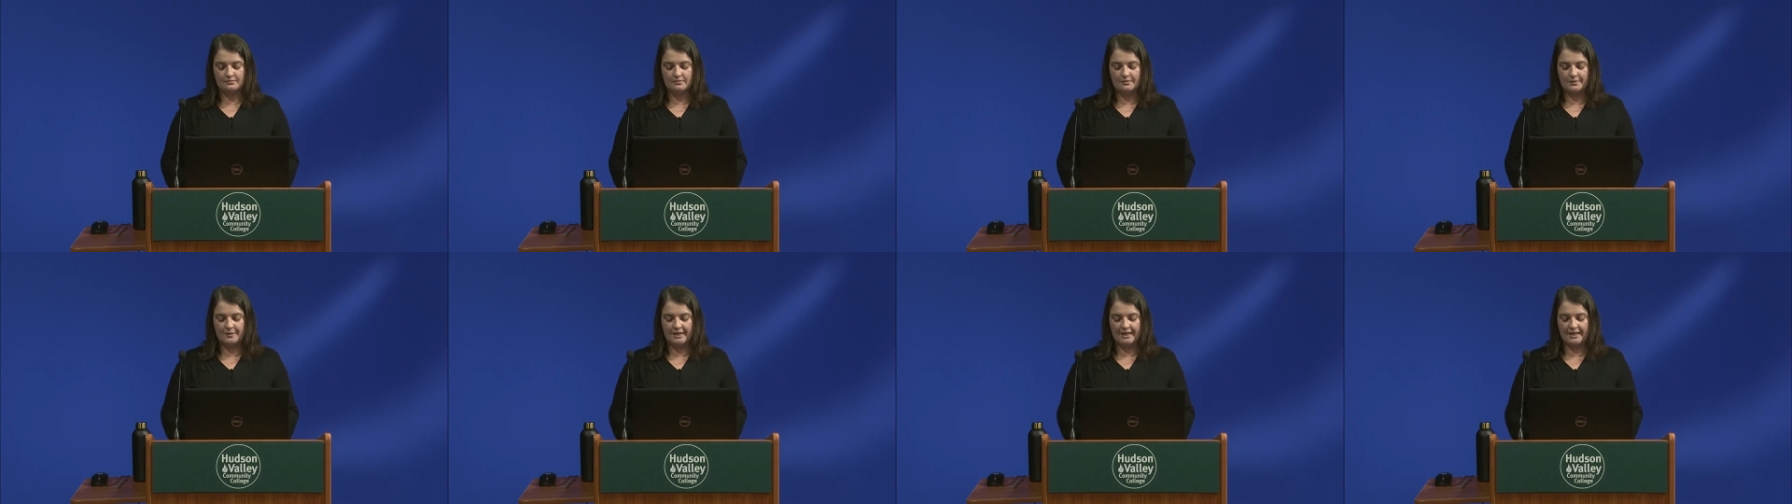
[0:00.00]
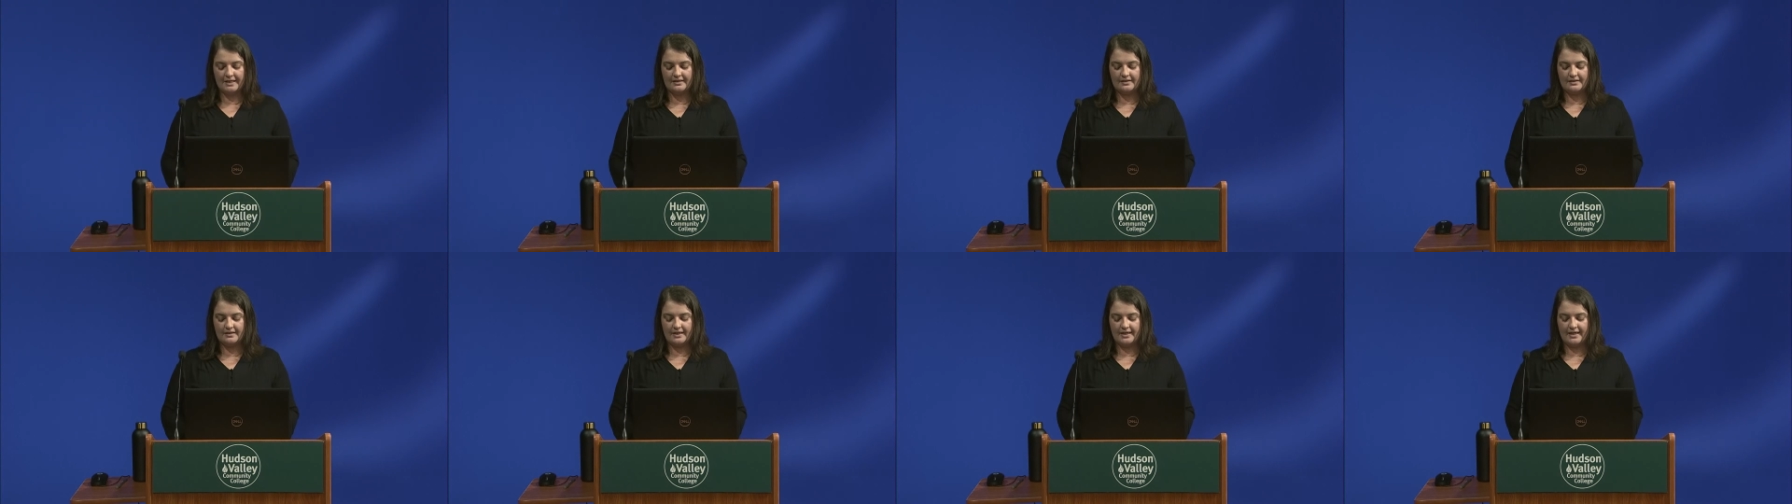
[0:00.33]

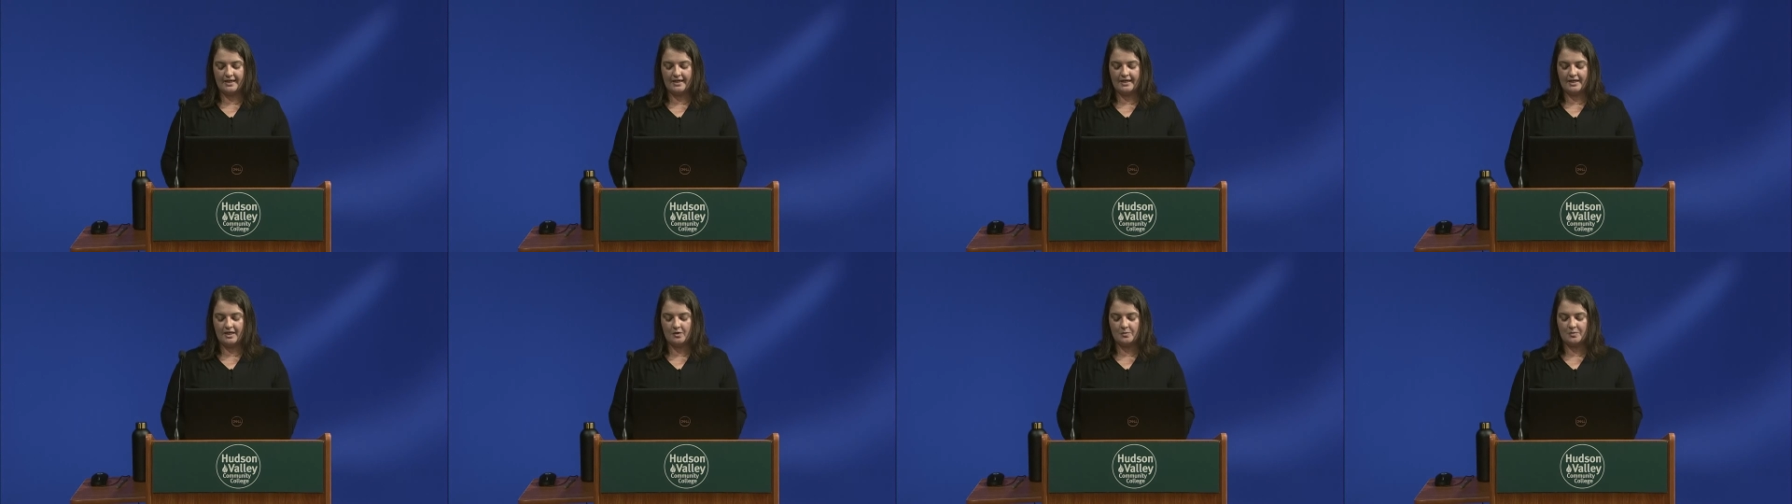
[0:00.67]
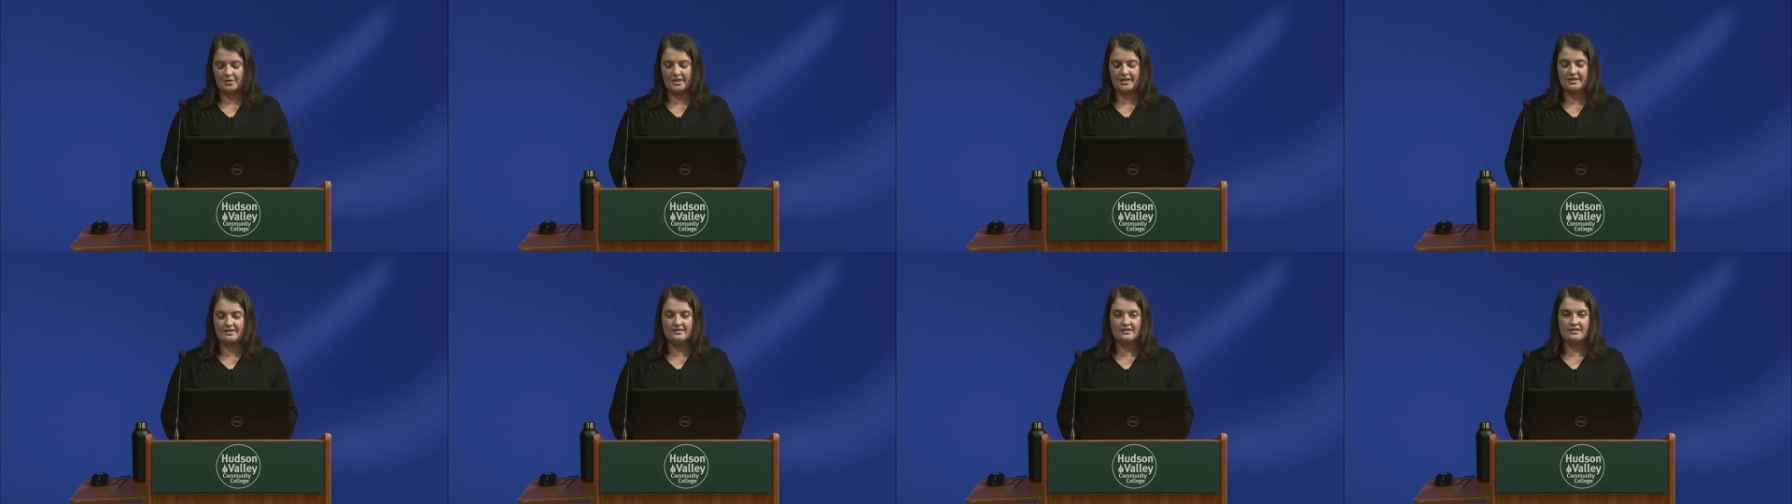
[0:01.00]
but getting a
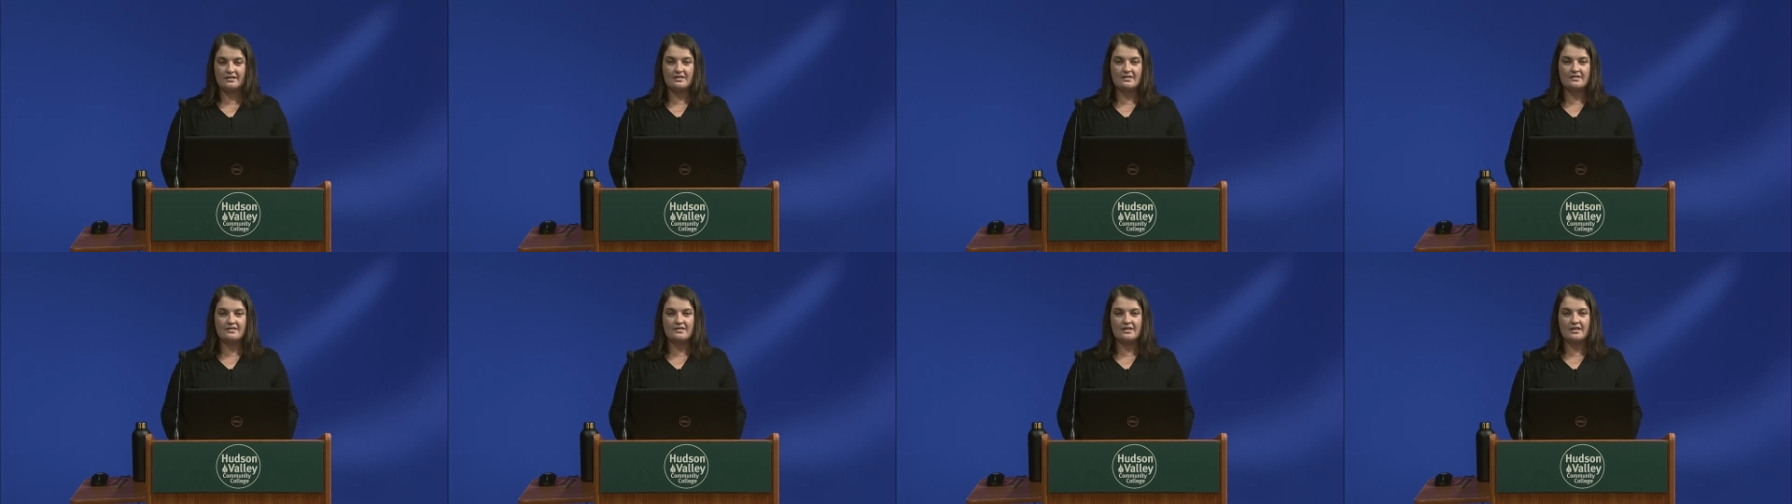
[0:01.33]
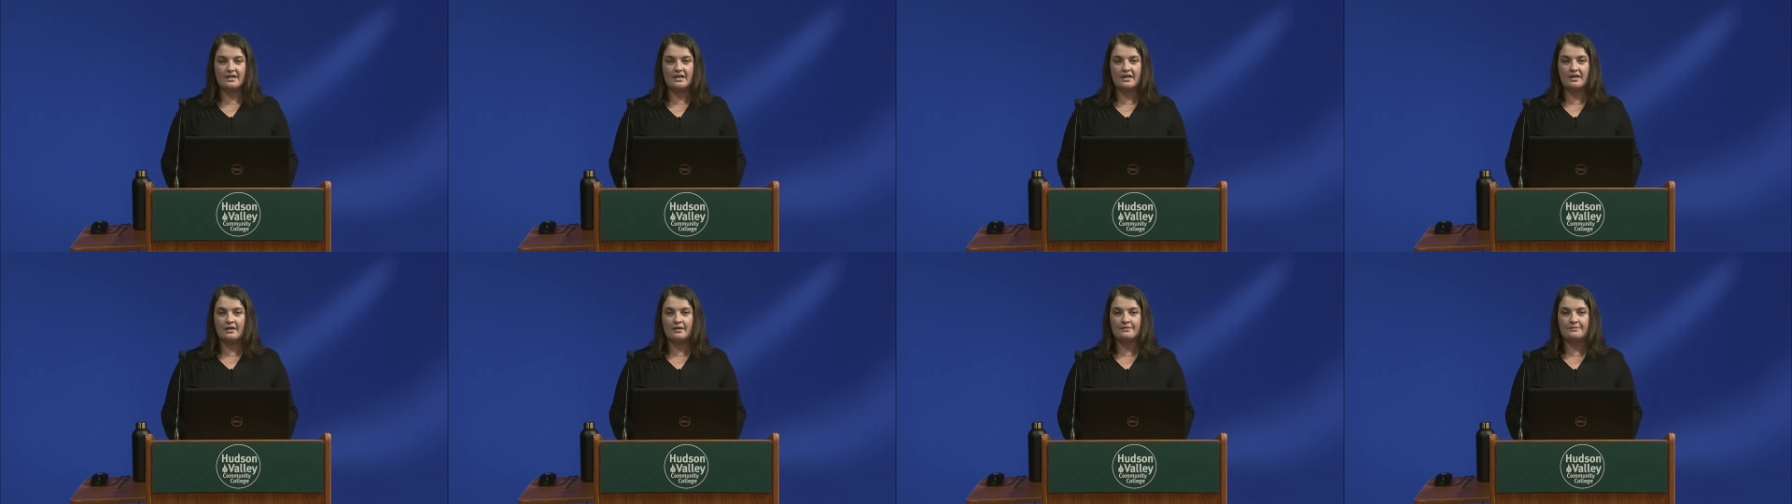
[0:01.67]
place in the
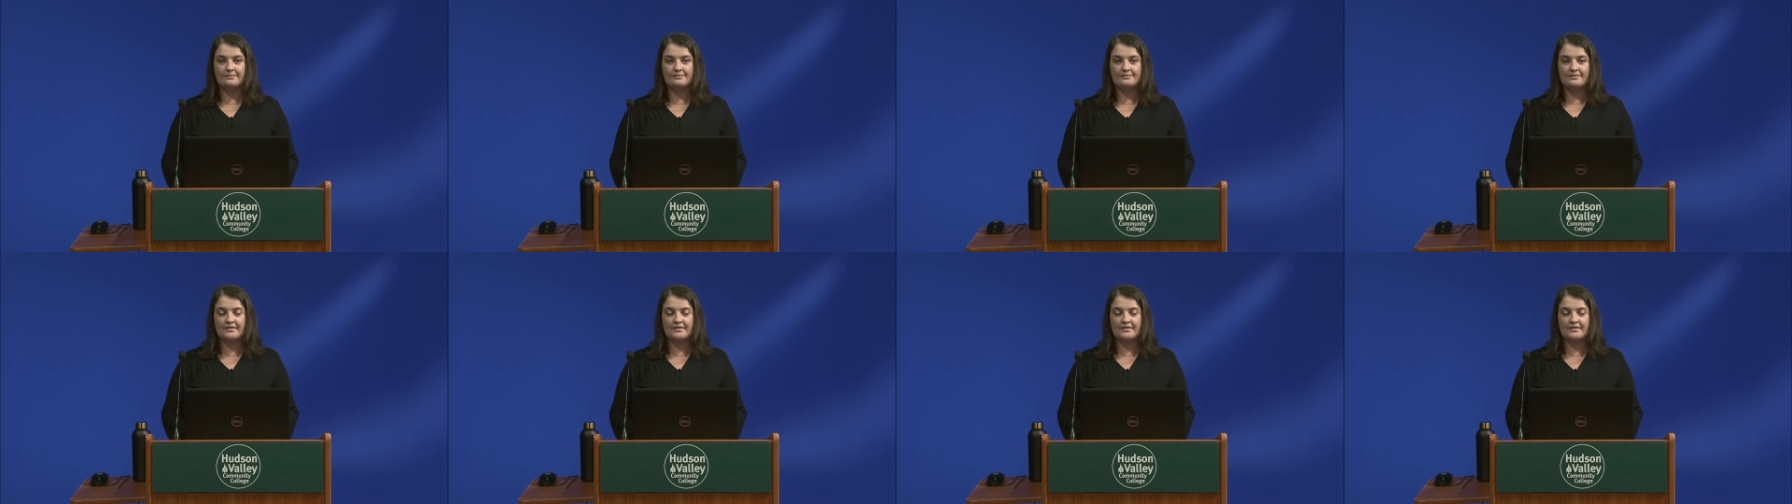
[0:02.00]
city